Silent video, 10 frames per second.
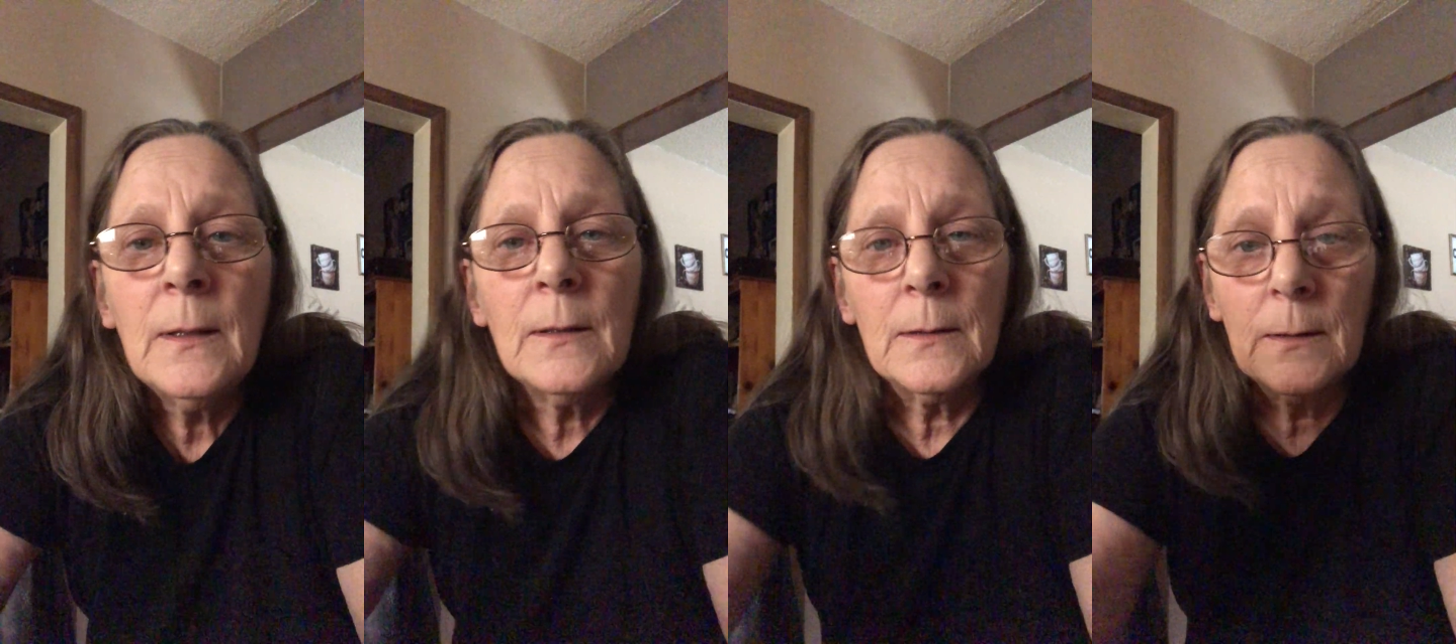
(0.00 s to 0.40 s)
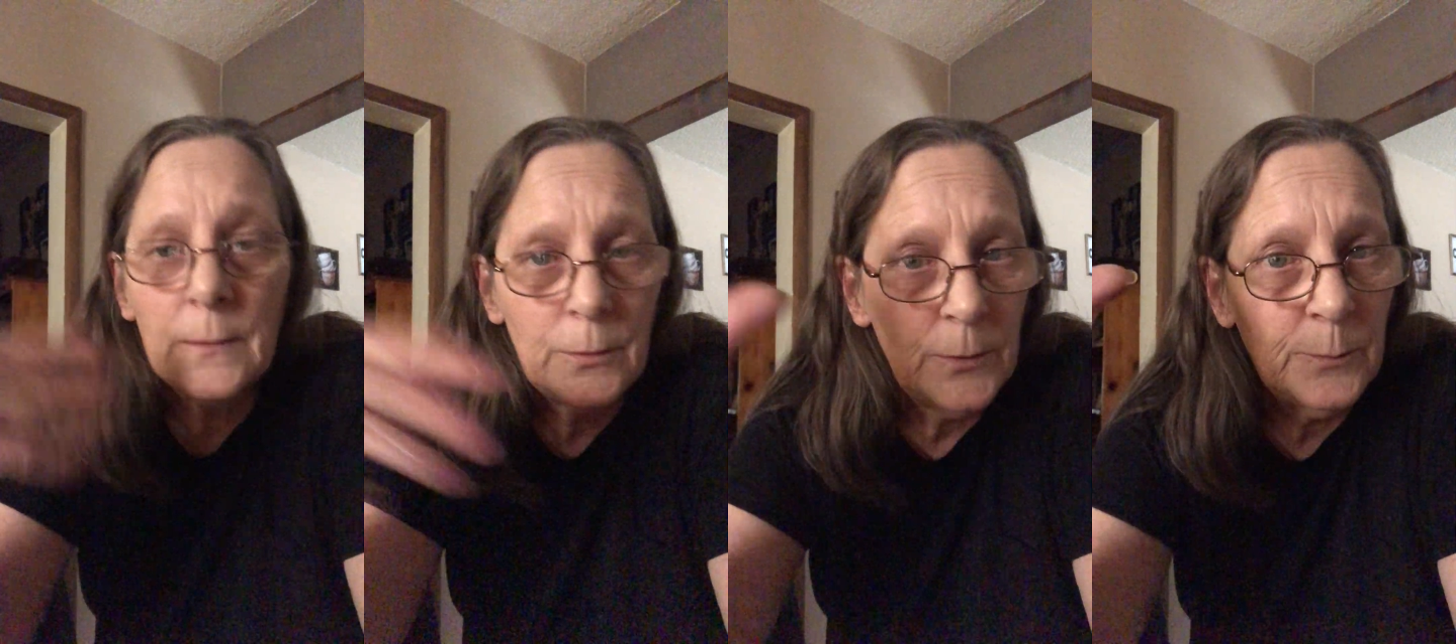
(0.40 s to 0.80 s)
or
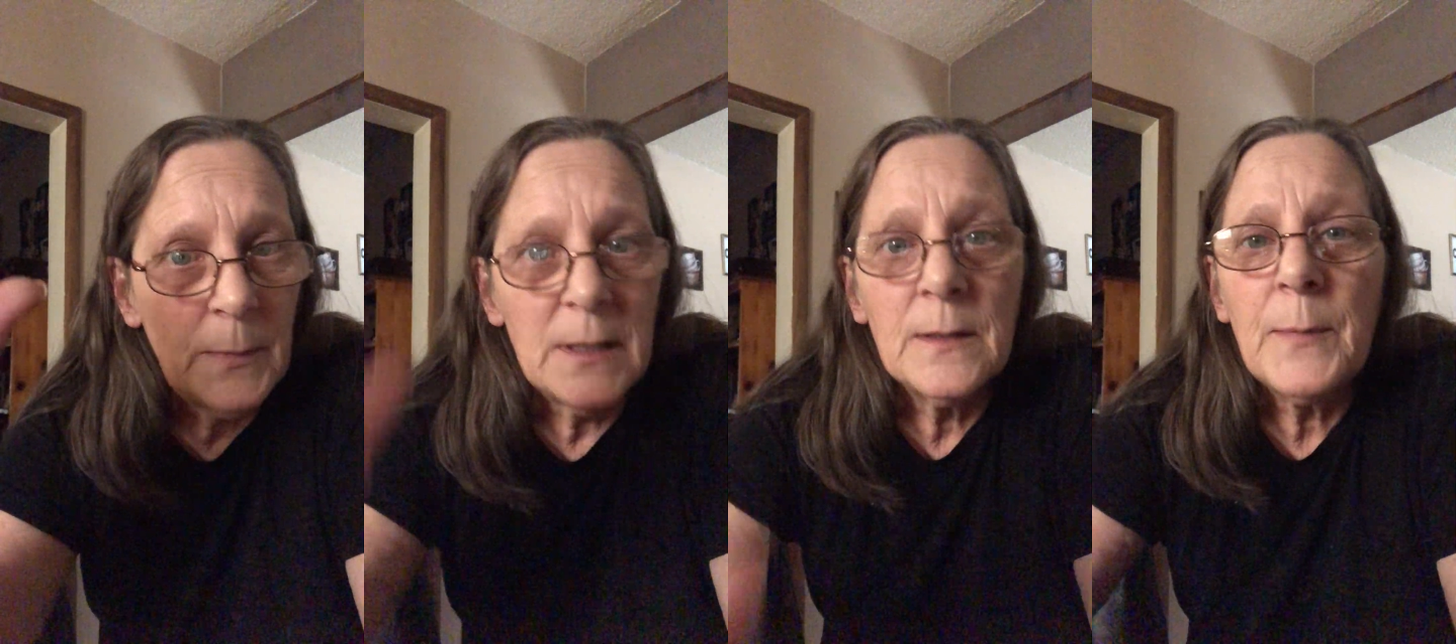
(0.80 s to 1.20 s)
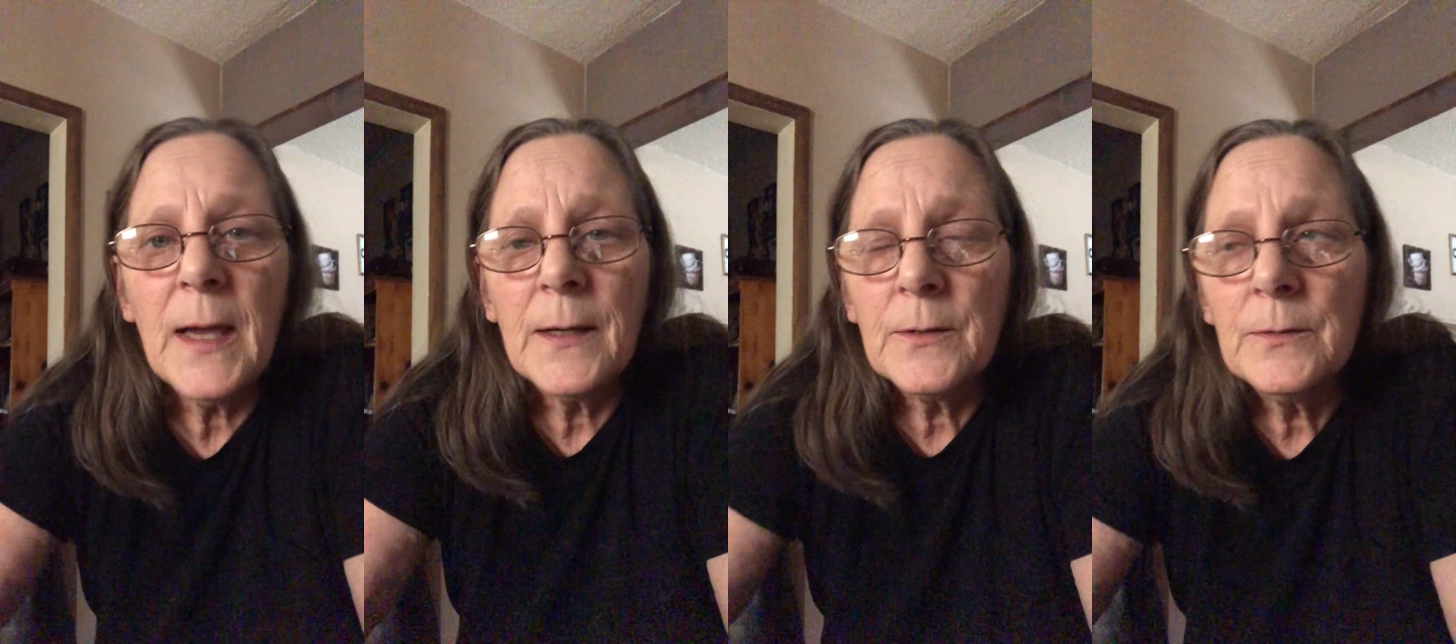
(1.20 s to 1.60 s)
who made the
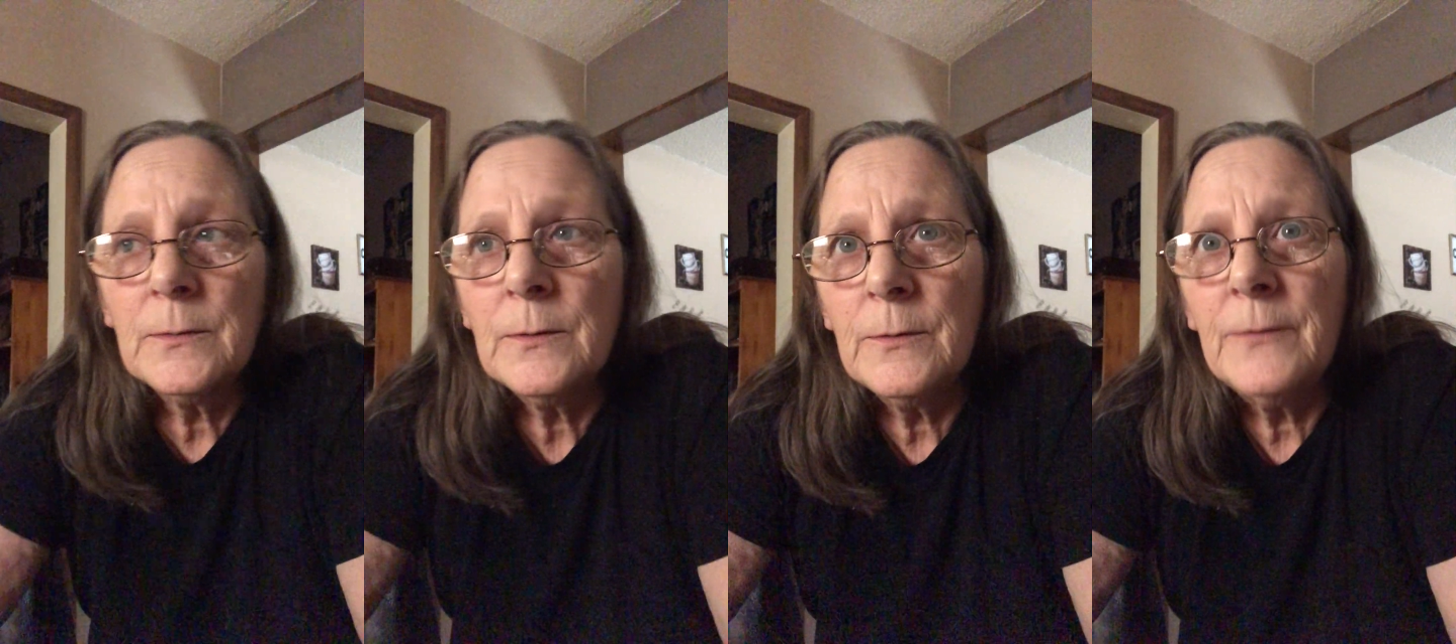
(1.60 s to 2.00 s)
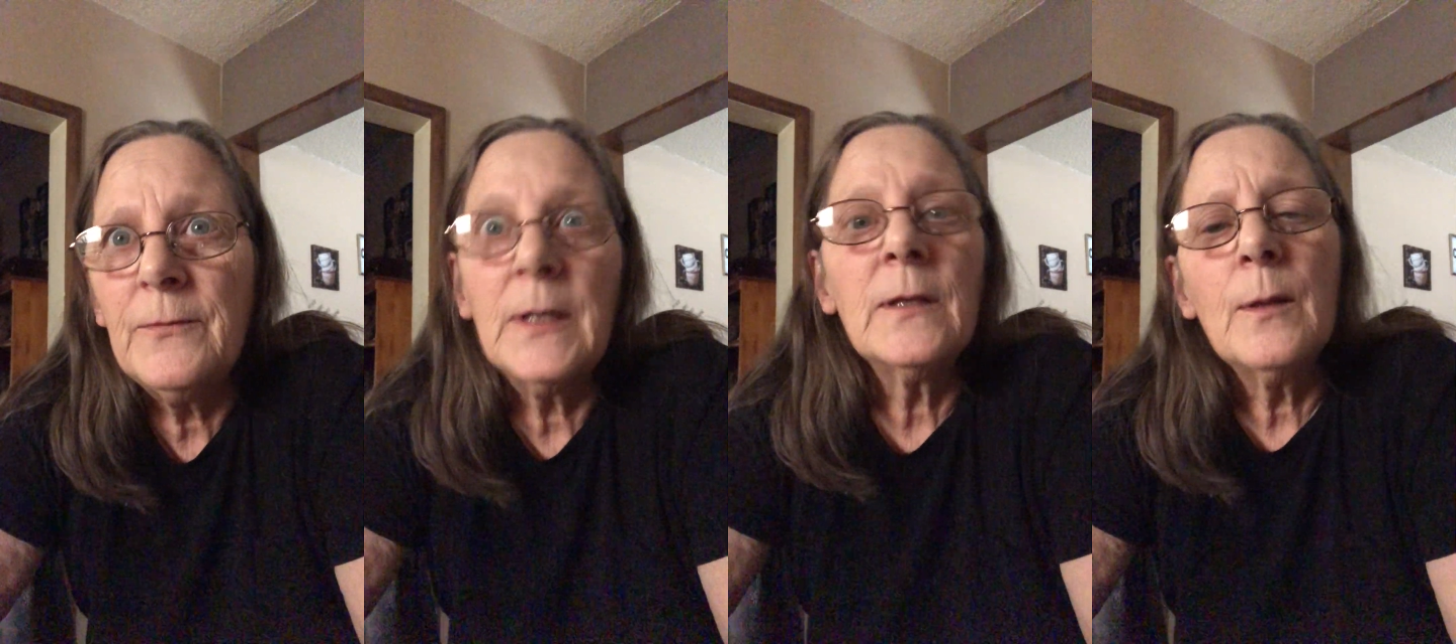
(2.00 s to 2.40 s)
pattern, who
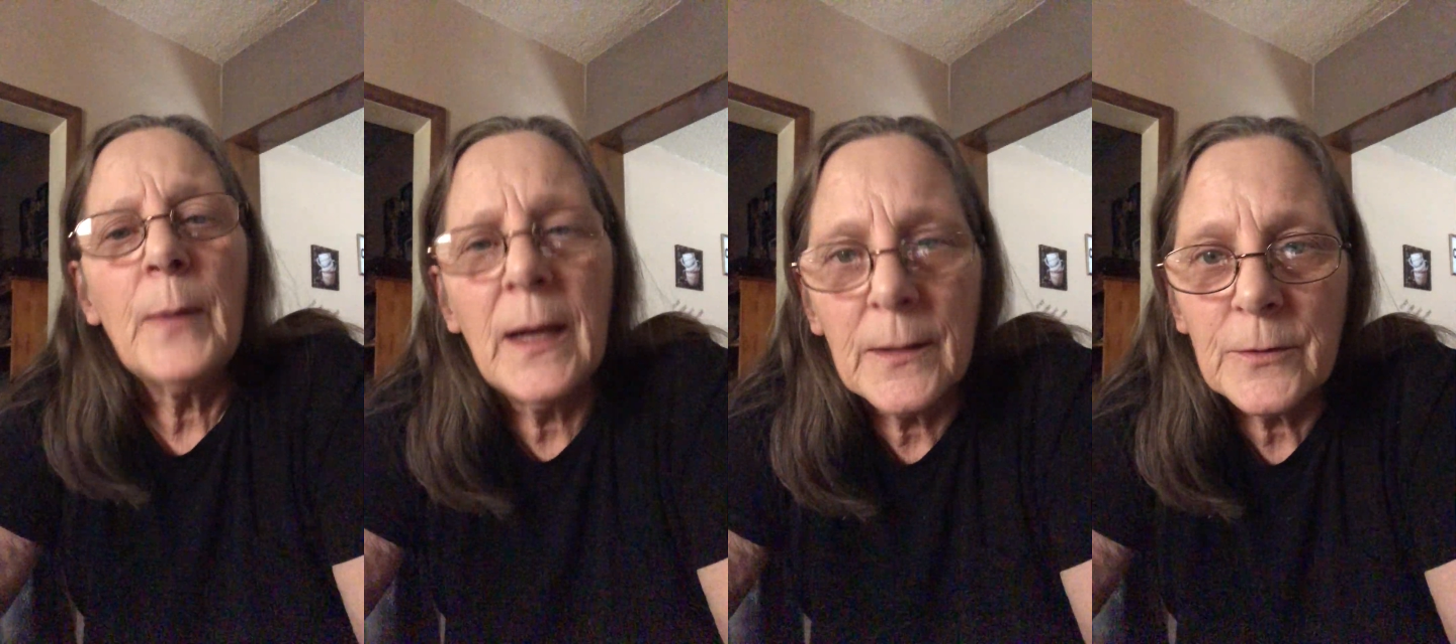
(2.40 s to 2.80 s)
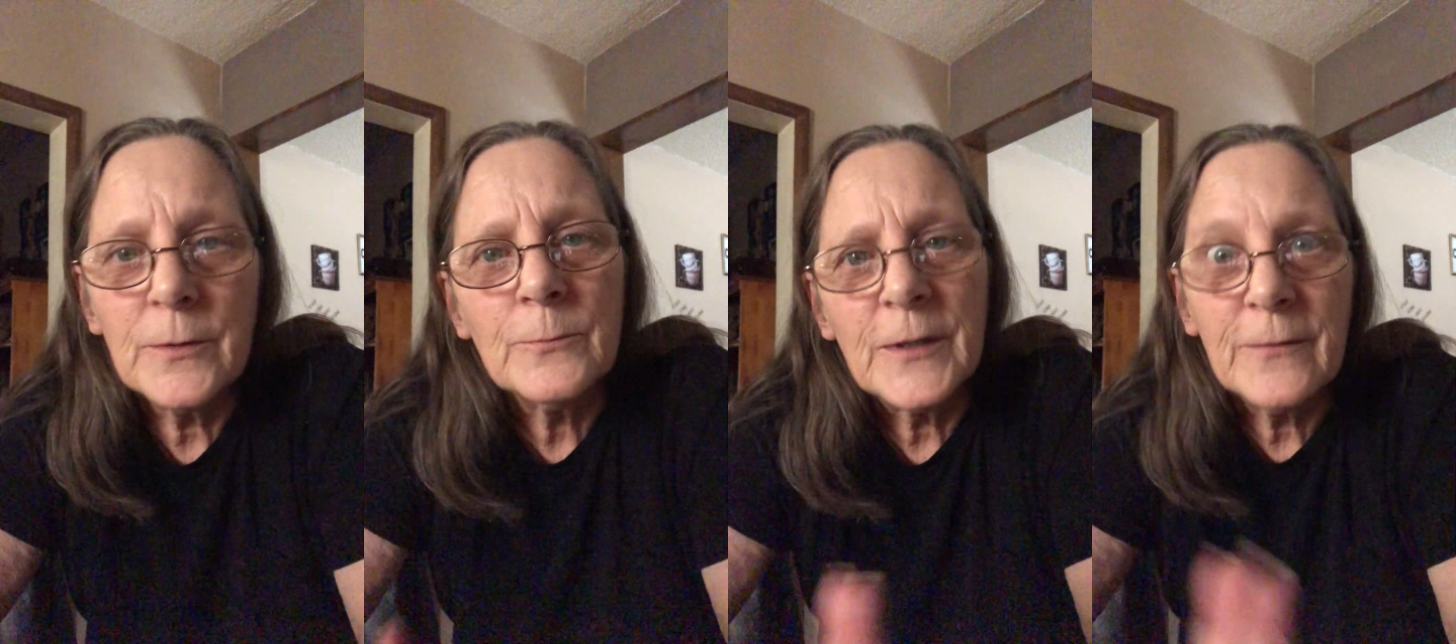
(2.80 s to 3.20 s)
invented the
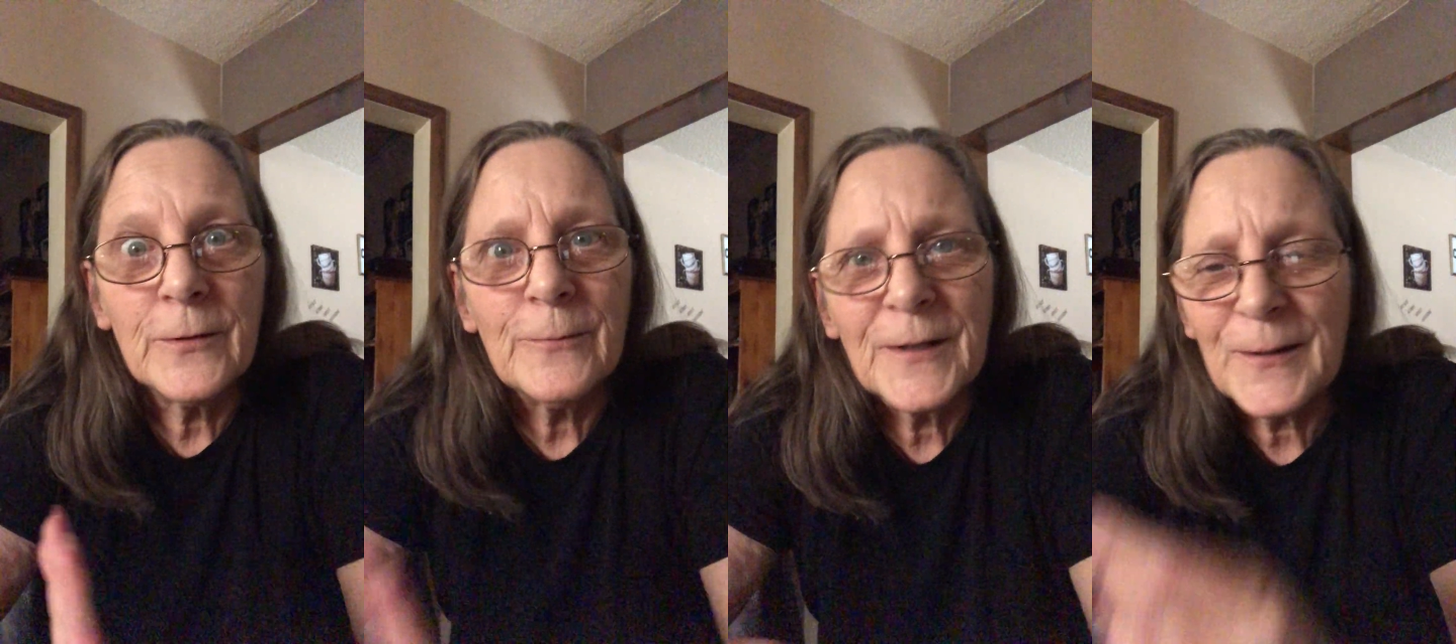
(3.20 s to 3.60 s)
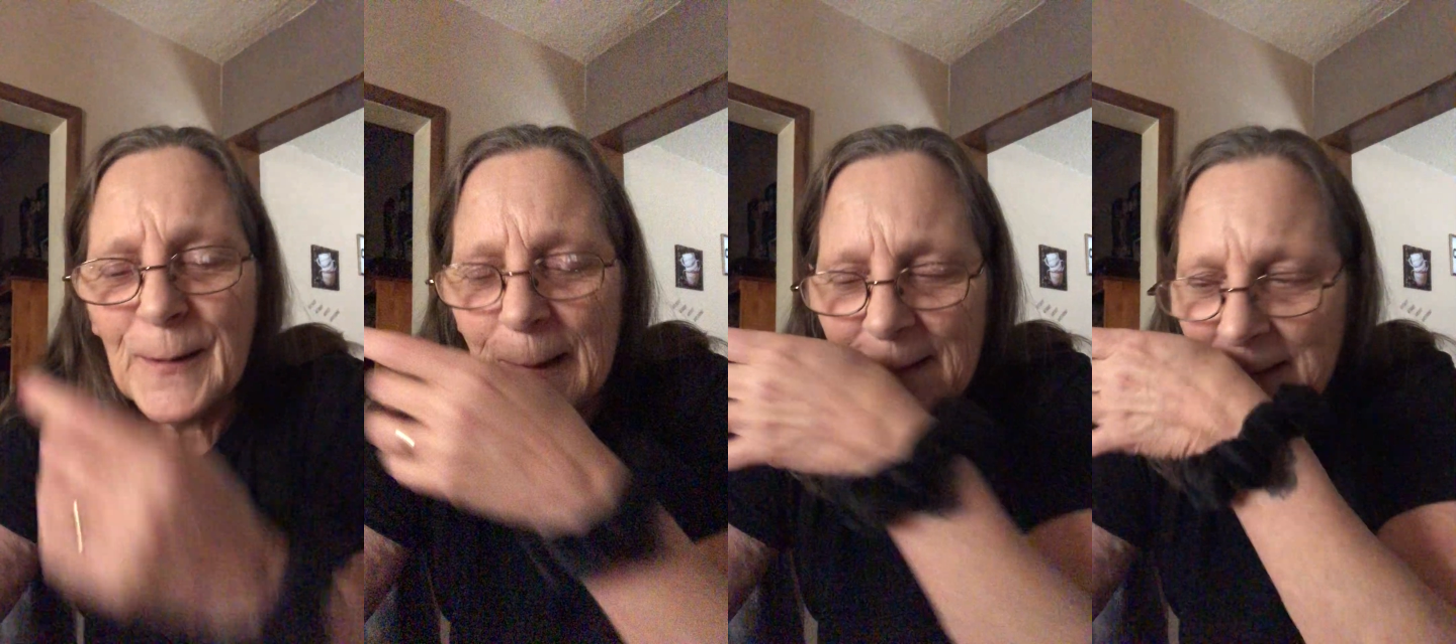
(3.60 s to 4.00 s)
pattern, whatever you want to
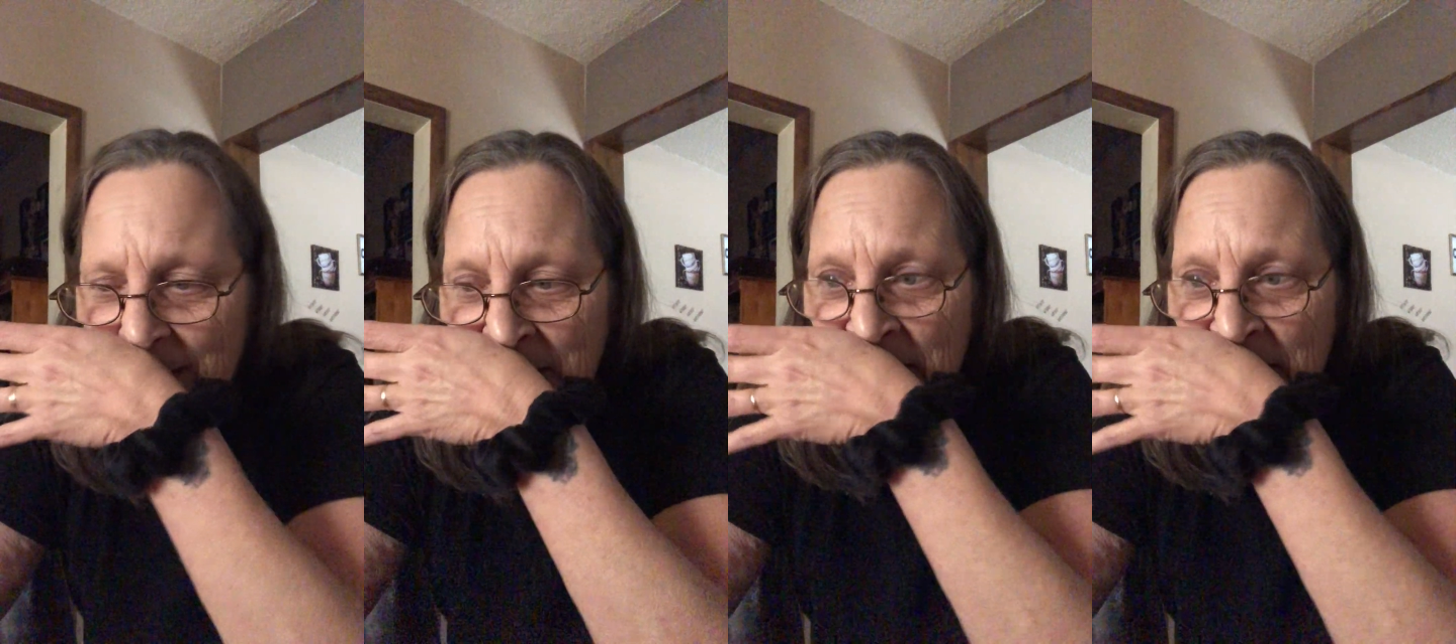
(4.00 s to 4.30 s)
call it.